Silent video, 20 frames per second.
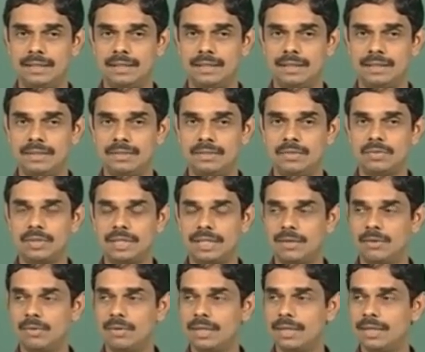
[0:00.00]
uh, took a
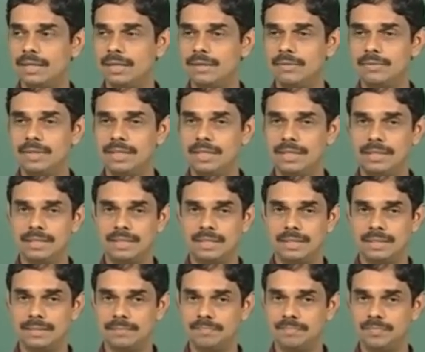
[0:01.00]
look at how the
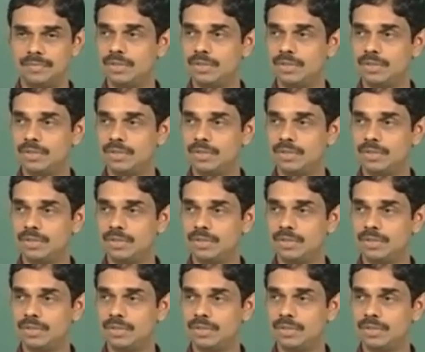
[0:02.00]
uh,